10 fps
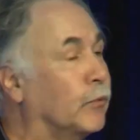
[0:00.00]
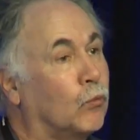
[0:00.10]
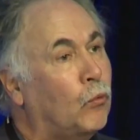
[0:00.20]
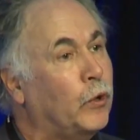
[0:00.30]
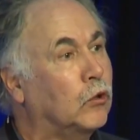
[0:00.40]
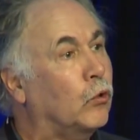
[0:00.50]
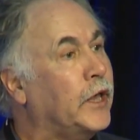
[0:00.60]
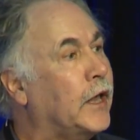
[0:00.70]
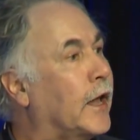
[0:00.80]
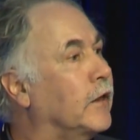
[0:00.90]
And what we're
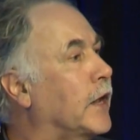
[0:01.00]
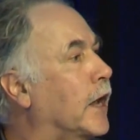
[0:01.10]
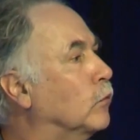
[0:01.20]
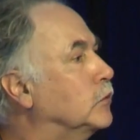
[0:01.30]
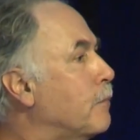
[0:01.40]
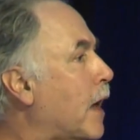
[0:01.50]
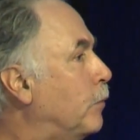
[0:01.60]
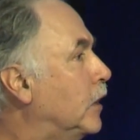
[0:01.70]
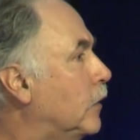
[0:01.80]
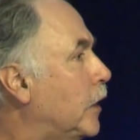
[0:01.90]
looking at now is
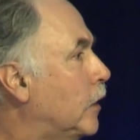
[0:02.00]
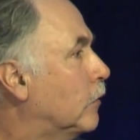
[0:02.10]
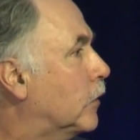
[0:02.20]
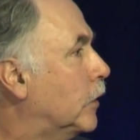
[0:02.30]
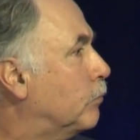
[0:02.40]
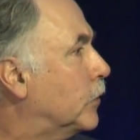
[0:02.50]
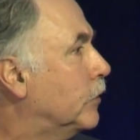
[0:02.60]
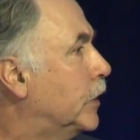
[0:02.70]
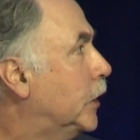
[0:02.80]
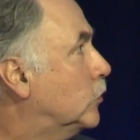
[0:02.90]
mapping the
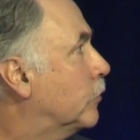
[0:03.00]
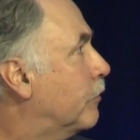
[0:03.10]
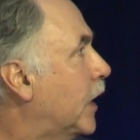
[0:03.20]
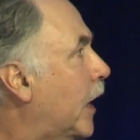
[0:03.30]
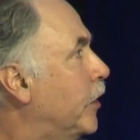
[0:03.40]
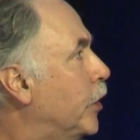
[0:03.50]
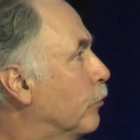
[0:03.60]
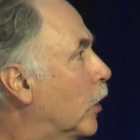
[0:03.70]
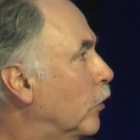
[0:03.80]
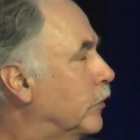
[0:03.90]
needs of the
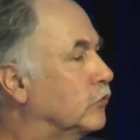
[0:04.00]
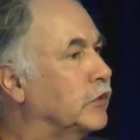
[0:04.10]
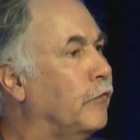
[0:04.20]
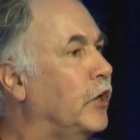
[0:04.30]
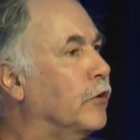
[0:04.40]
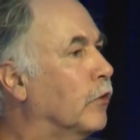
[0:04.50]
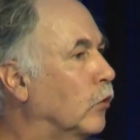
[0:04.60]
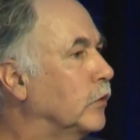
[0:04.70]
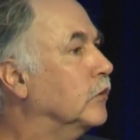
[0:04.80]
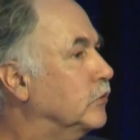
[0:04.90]
80-year-old, the
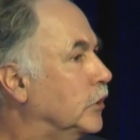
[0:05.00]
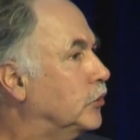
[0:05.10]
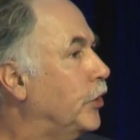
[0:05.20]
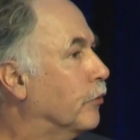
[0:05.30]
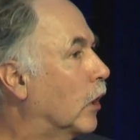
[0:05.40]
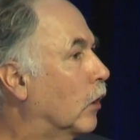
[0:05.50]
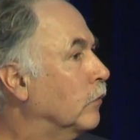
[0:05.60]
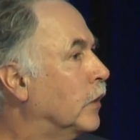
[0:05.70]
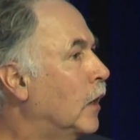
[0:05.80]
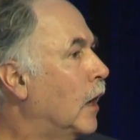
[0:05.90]
70-year-old and the
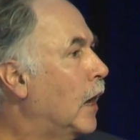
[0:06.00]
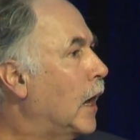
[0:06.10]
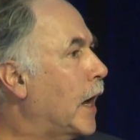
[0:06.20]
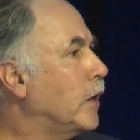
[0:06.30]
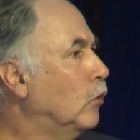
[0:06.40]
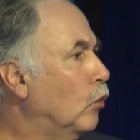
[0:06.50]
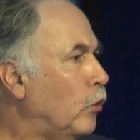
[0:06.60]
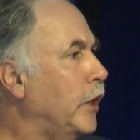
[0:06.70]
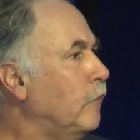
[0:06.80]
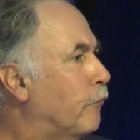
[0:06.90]
60-year-old, and
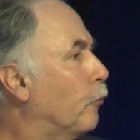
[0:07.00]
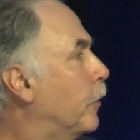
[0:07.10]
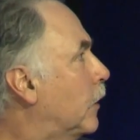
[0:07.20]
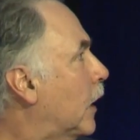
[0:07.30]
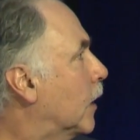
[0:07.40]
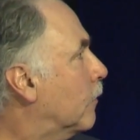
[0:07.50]
looking very